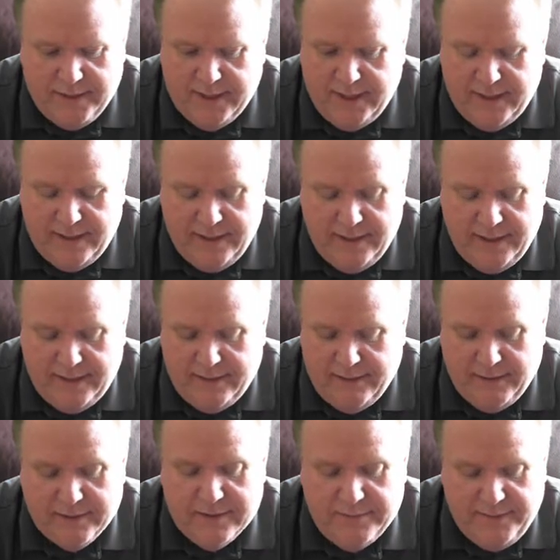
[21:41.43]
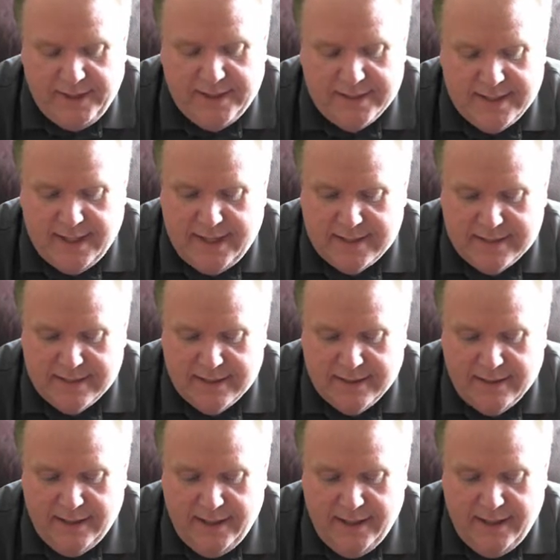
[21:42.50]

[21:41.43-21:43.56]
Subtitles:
But it looks fantastic.